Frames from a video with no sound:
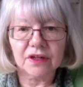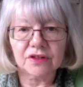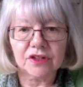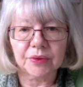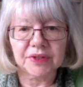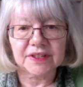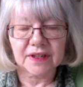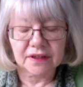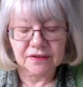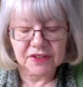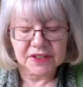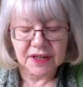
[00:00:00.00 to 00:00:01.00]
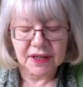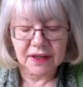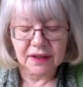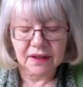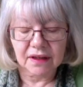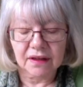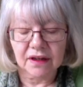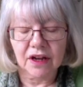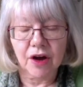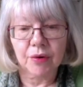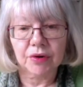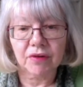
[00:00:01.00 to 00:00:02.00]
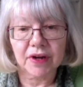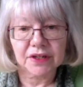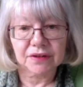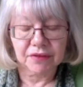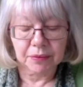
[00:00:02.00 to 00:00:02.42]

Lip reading: So instead of seeing the lower rate